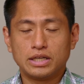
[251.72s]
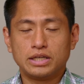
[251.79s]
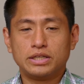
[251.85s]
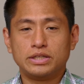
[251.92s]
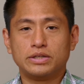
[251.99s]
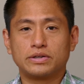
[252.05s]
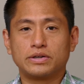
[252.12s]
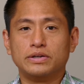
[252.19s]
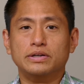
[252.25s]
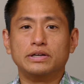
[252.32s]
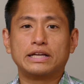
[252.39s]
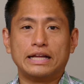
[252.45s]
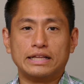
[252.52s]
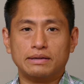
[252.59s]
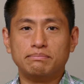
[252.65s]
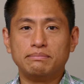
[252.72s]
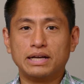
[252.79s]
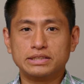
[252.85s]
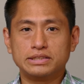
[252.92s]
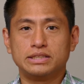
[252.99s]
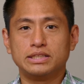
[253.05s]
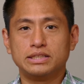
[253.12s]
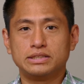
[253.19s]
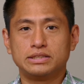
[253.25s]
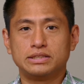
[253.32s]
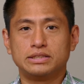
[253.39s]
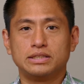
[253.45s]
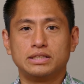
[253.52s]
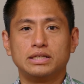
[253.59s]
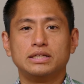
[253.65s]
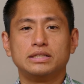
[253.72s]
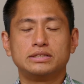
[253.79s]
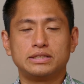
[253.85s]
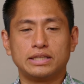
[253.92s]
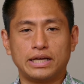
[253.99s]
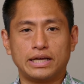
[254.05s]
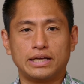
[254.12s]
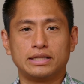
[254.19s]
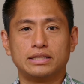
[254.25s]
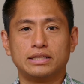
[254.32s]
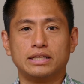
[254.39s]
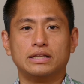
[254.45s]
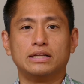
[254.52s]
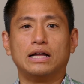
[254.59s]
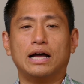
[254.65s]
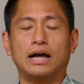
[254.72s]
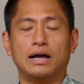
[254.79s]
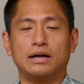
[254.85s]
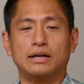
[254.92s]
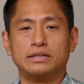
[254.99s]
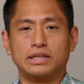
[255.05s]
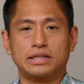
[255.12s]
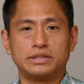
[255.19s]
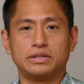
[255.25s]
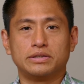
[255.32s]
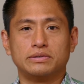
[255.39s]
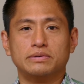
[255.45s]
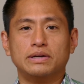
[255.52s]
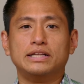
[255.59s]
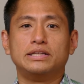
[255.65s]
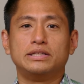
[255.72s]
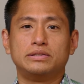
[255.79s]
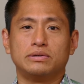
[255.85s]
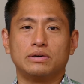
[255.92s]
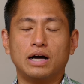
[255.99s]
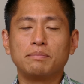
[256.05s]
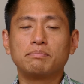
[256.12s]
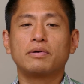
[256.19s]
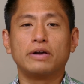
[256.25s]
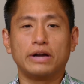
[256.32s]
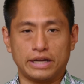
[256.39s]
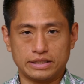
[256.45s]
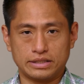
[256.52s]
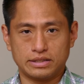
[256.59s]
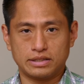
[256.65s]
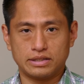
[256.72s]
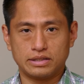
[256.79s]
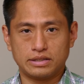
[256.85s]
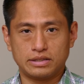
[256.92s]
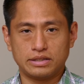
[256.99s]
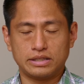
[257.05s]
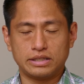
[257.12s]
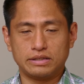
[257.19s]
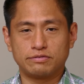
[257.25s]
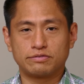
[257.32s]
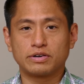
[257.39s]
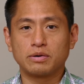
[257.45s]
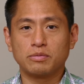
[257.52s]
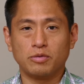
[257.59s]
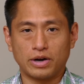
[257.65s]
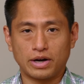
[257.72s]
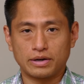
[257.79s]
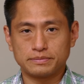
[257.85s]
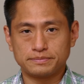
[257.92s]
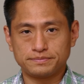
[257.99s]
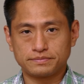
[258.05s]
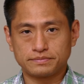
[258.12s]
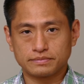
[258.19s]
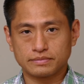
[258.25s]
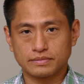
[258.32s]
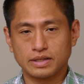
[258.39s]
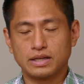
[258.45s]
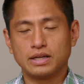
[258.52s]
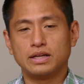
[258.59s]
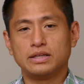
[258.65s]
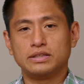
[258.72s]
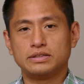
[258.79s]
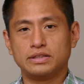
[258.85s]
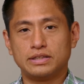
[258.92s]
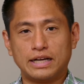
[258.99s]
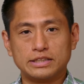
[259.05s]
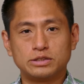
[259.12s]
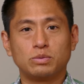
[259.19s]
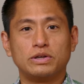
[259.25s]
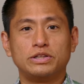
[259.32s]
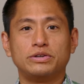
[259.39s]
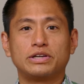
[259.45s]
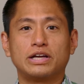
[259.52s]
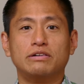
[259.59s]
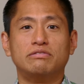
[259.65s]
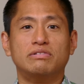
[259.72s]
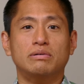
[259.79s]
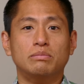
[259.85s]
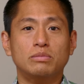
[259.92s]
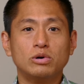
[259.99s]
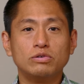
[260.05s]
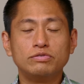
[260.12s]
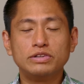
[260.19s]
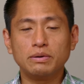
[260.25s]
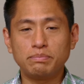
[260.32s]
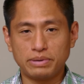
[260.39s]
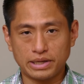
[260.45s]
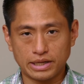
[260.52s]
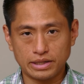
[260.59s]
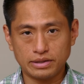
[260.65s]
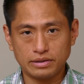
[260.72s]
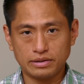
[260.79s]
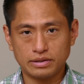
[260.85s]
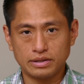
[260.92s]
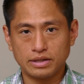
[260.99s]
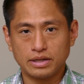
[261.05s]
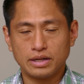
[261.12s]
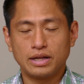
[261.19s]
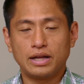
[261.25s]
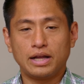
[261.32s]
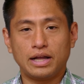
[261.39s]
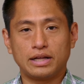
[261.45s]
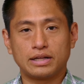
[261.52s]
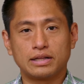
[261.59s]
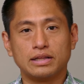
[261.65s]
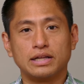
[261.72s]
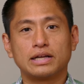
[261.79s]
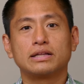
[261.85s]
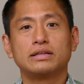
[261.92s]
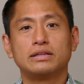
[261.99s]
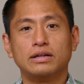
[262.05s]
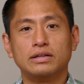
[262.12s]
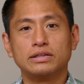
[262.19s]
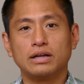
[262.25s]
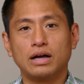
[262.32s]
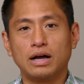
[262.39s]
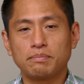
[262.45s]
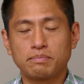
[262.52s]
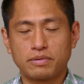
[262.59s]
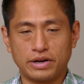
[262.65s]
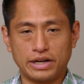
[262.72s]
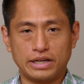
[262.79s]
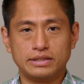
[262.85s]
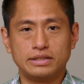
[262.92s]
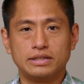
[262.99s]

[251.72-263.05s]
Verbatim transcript: you're going to get a message saying uh, that you're ready to upgrade the firmware. So that's when you can remove the pin and click on upgrade.